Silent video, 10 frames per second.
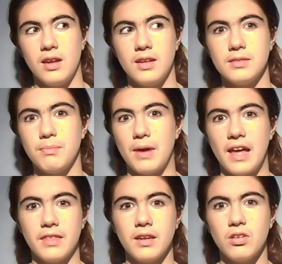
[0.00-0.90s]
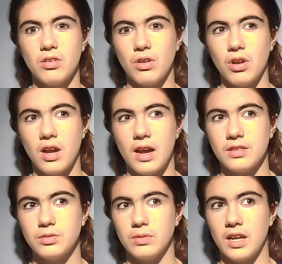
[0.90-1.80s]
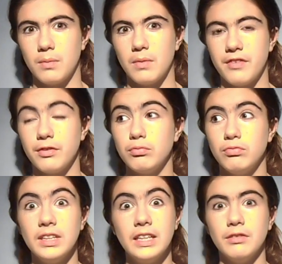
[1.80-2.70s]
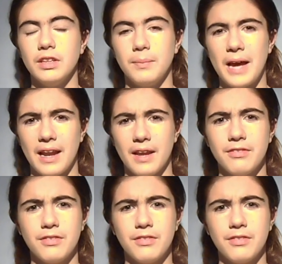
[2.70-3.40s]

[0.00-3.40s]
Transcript: is it bad that I don't know her actual name? I feel really, really bad.